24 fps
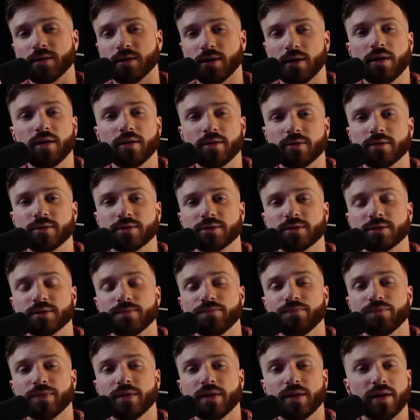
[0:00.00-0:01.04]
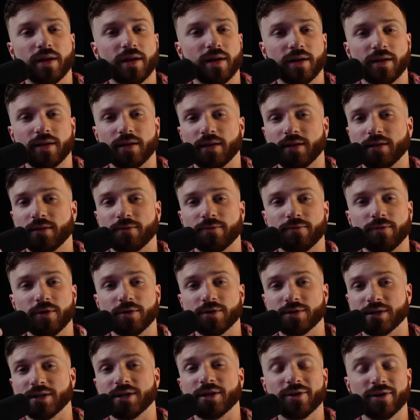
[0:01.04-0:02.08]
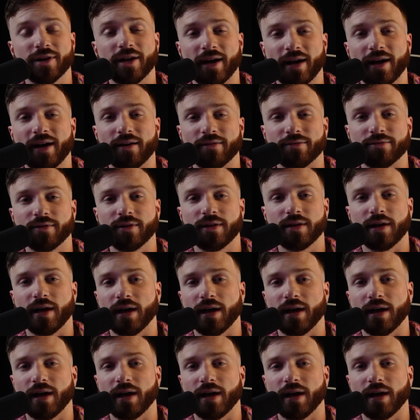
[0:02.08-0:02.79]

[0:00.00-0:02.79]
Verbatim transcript: dollars uh, in the first year and a half.